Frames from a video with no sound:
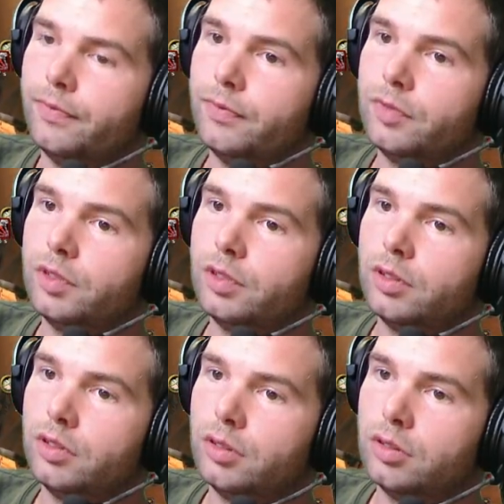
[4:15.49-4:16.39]

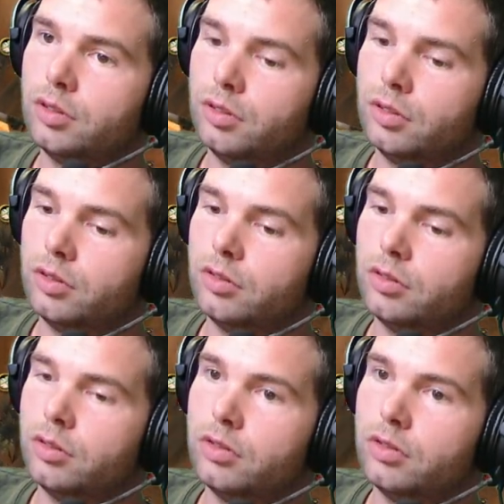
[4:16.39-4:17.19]
Nothing is said.